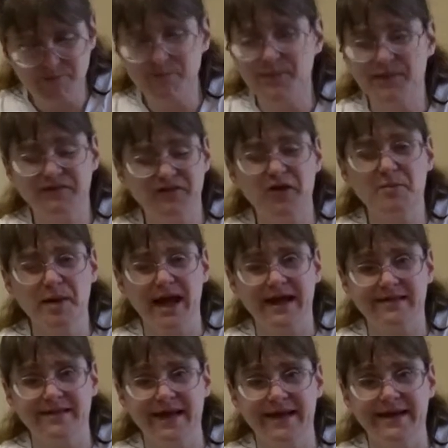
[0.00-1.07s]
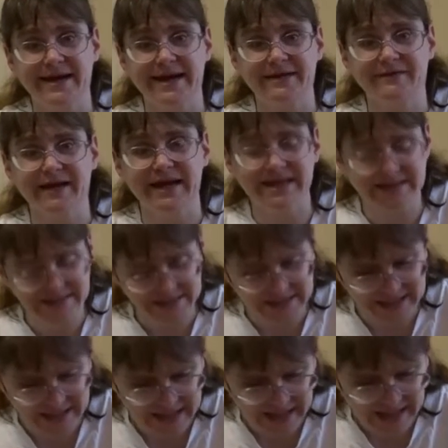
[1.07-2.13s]
But for back then anyways.
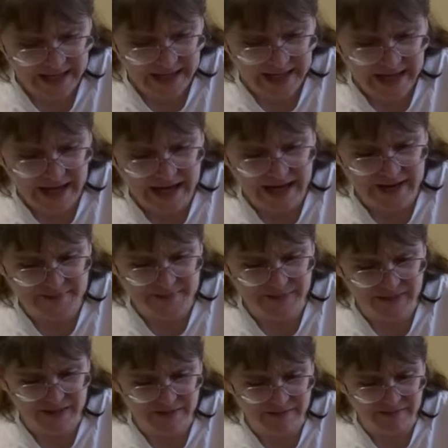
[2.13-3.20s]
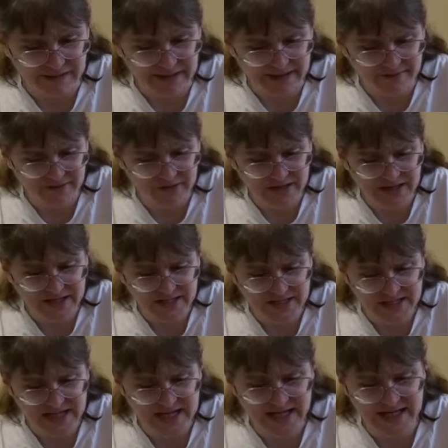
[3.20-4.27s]
Whenever he
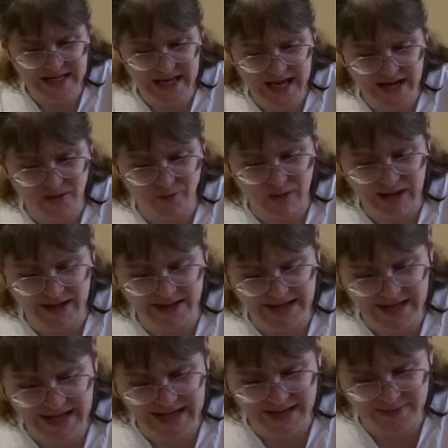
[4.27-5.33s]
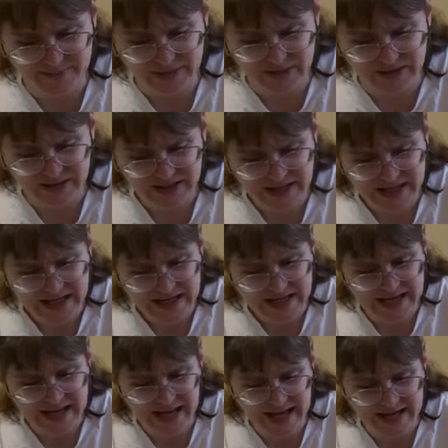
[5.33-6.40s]
shot at a wild animal,
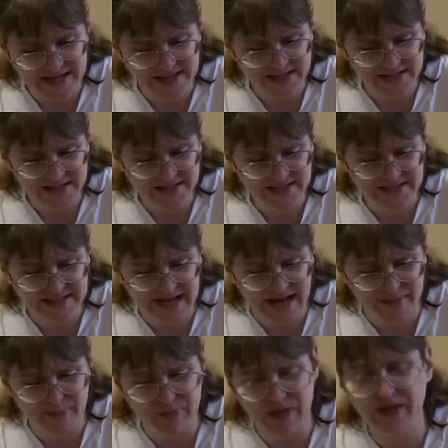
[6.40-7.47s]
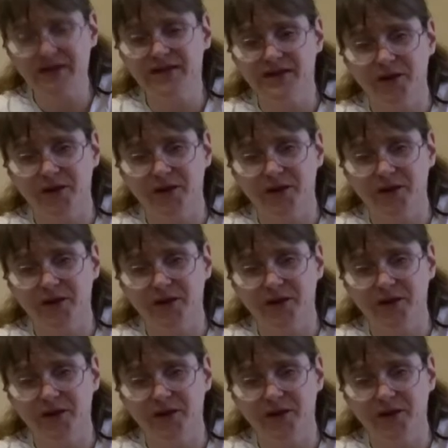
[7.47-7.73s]
he had to stop and